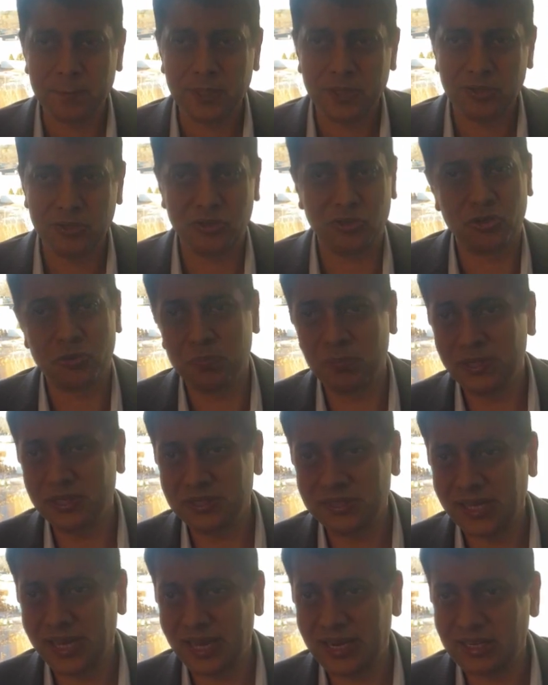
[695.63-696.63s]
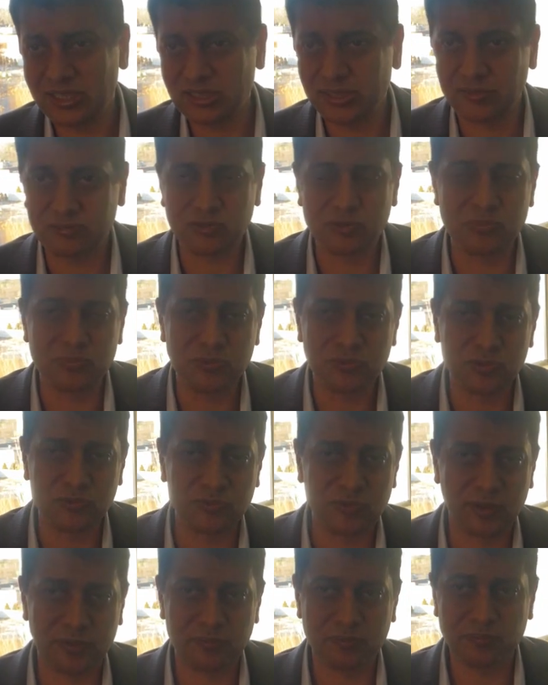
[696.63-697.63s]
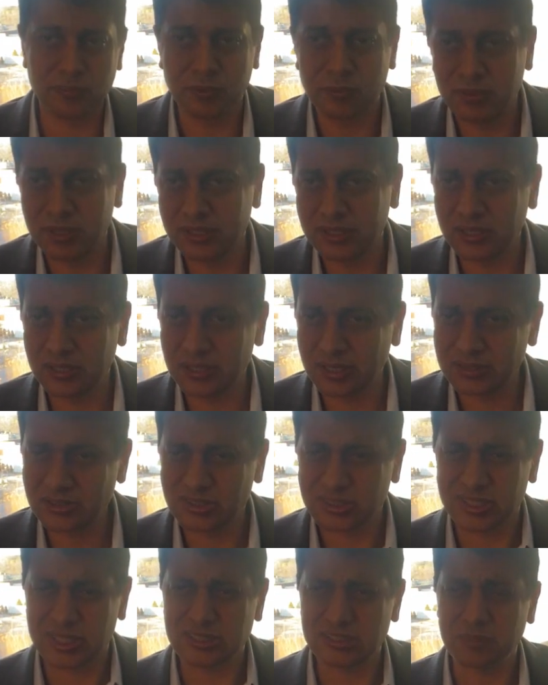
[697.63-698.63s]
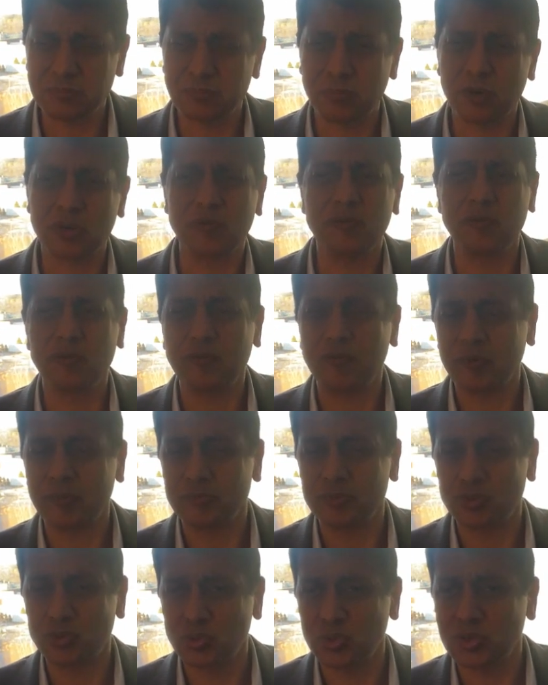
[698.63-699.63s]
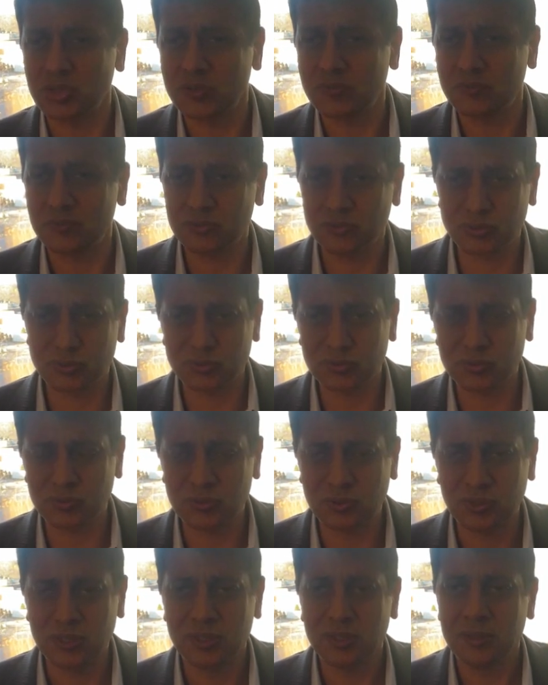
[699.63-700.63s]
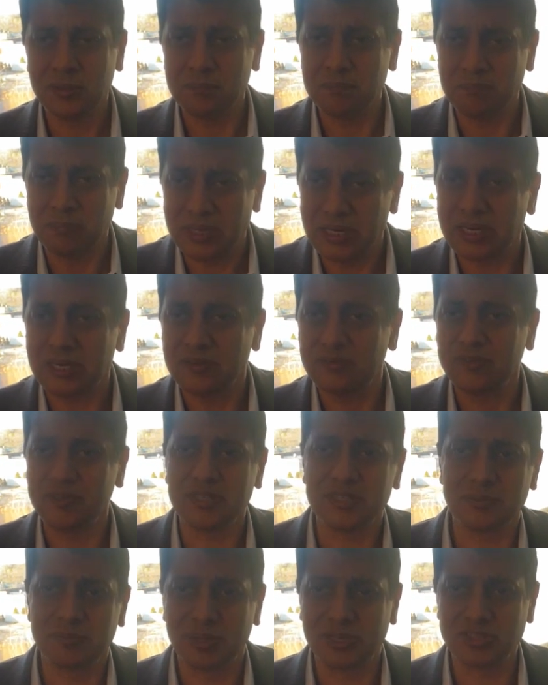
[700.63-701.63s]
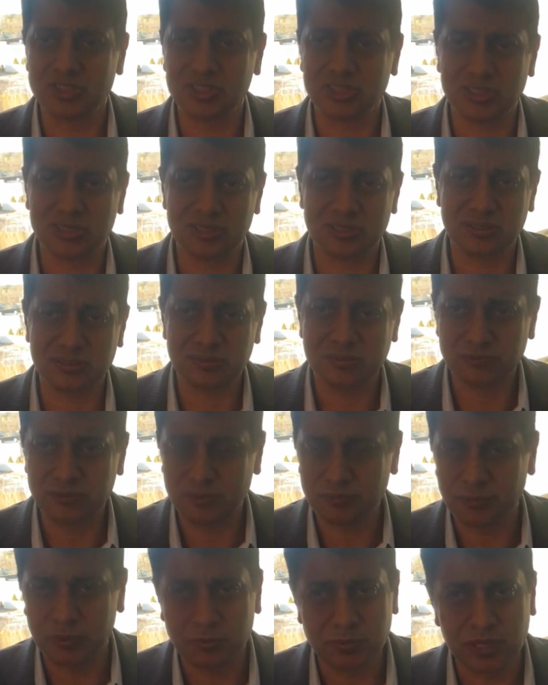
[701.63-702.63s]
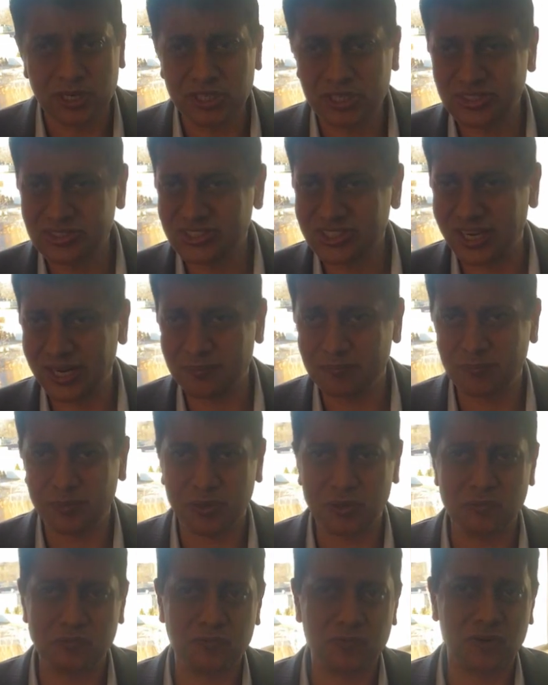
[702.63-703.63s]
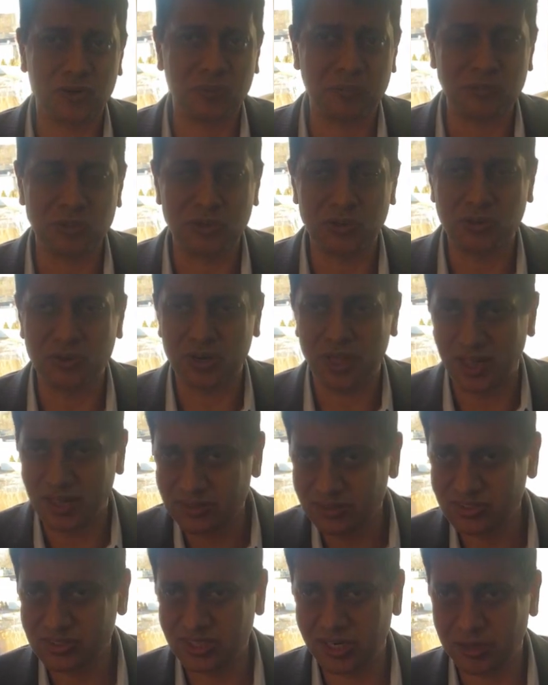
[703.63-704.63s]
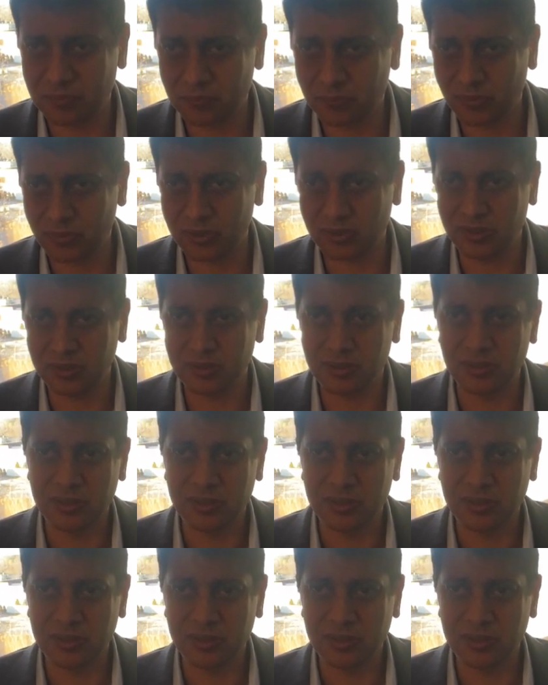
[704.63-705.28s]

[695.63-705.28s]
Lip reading: You need to burn calories, you have to move. Your mobility, exercise is important from so many different dimensions, from mobility standpoint, from your health standpoint,